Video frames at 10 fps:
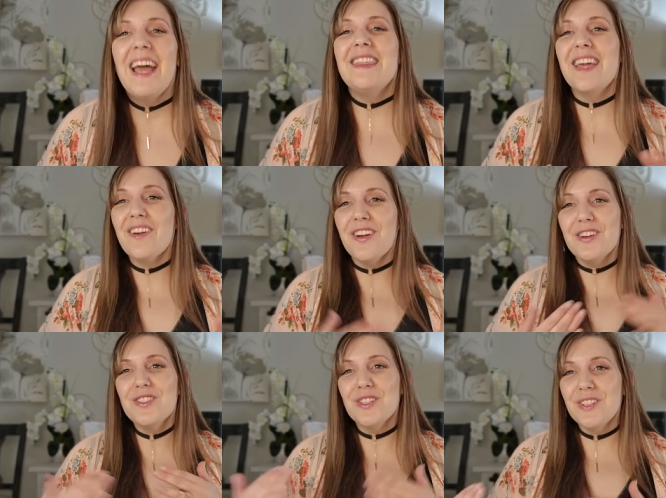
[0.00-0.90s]
There are
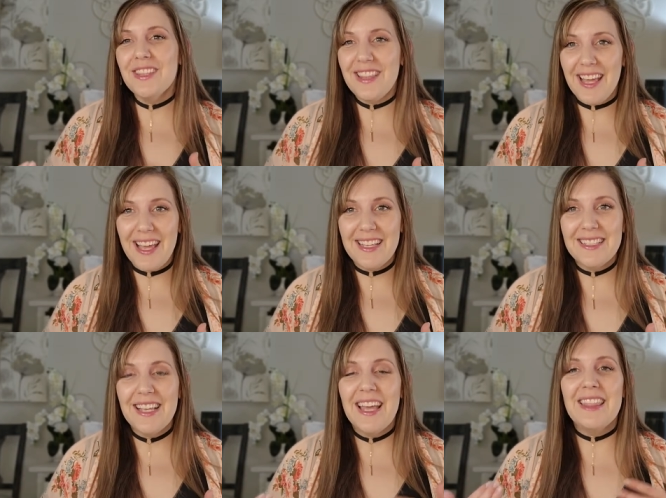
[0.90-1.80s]
certain
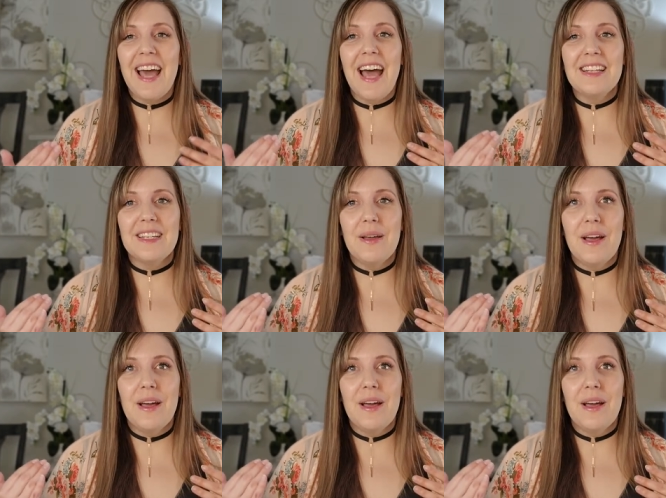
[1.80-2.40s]
things that